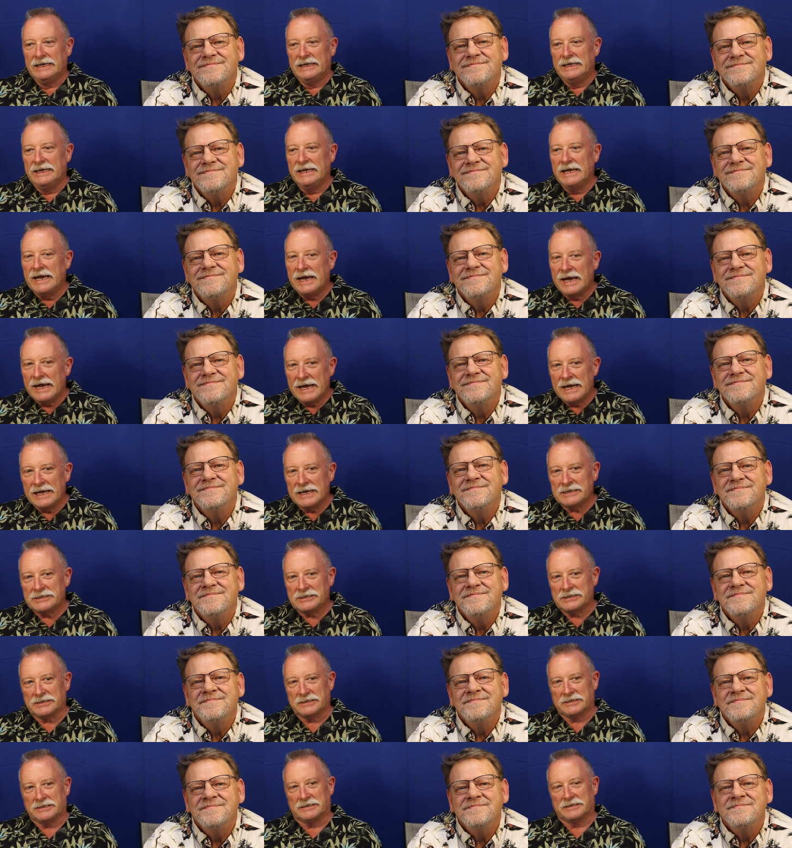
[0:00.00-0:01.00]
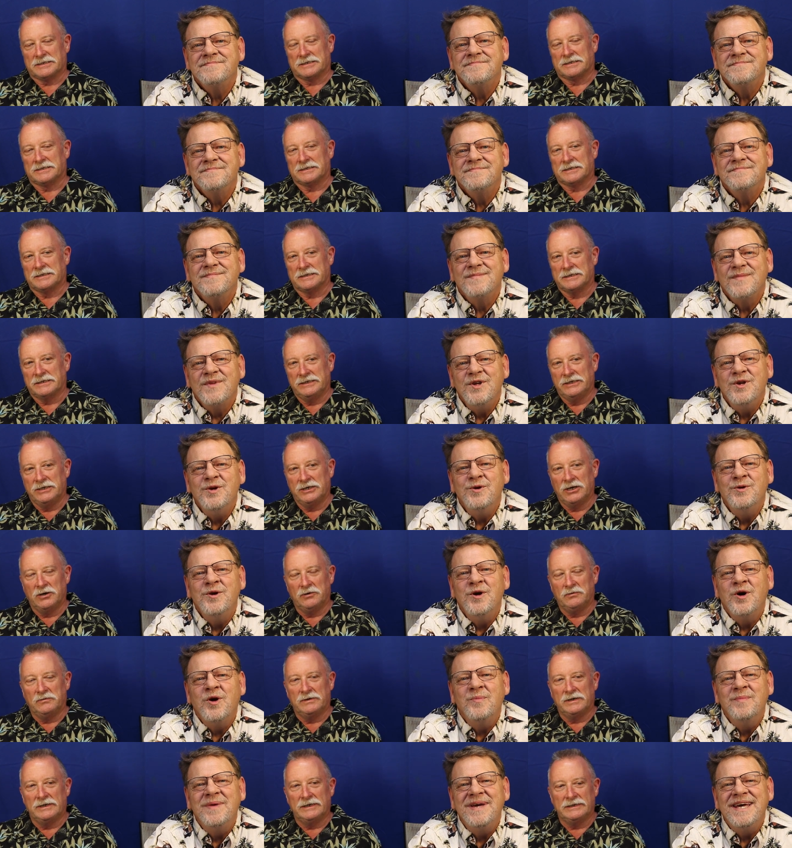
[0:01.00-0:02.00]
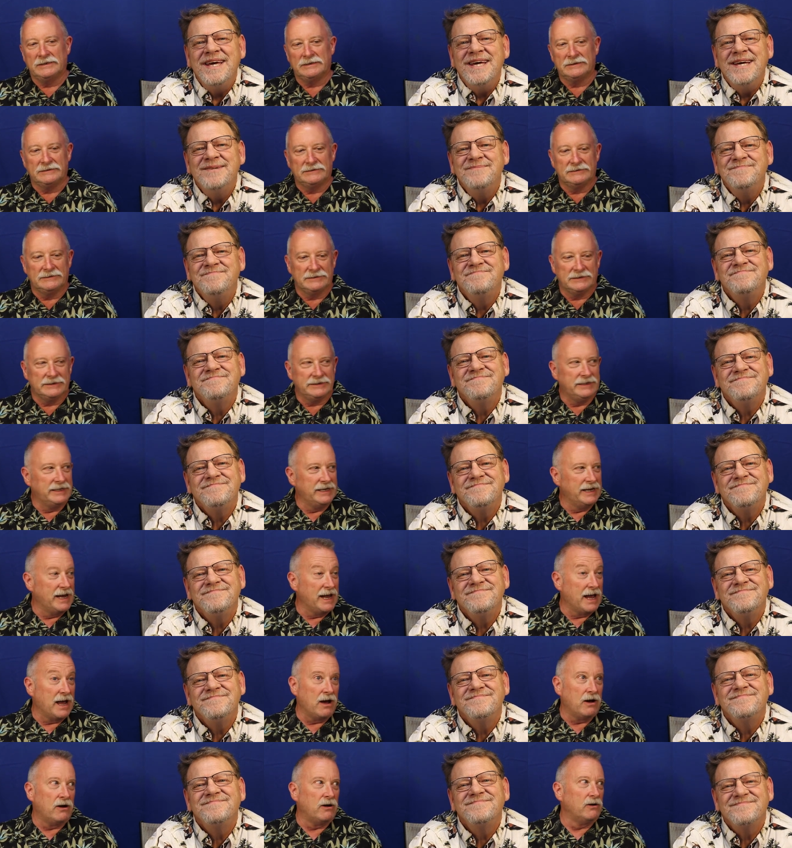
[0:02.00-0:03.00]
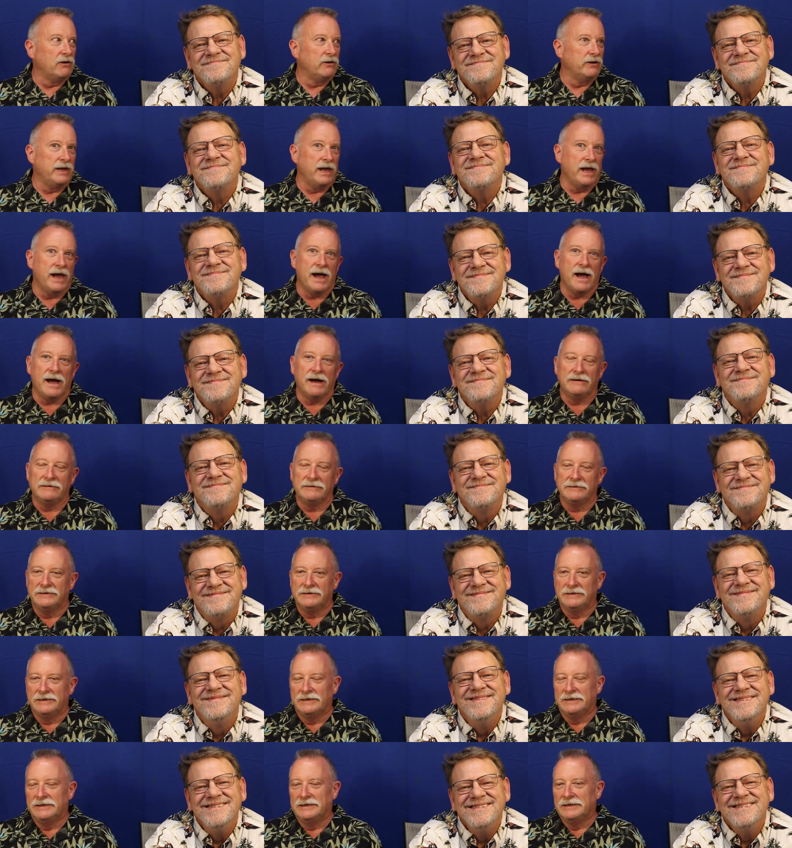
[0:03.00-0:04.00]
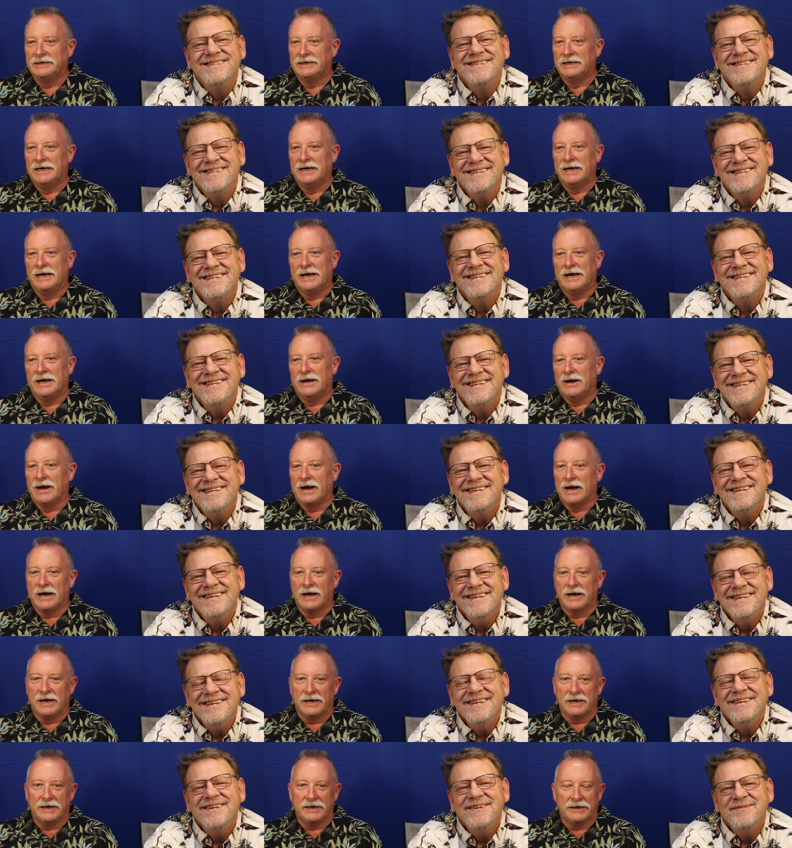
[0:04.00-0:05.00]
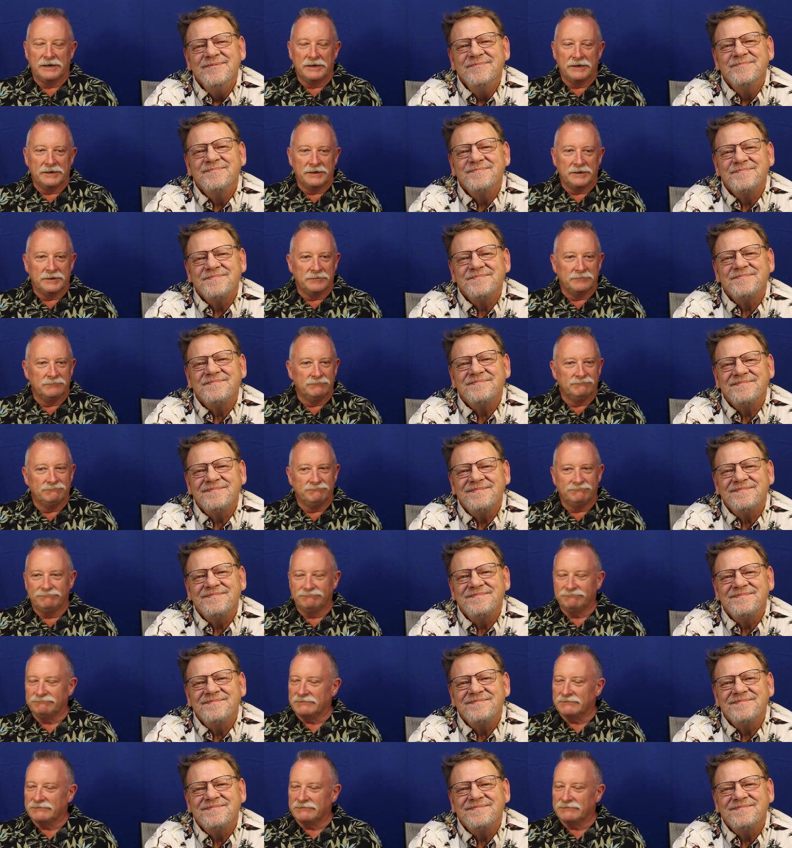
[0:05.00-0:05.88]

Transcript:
Speaker 1: Yes. You, you know, know, what? Me. Yeah. Oh, yeah. Um,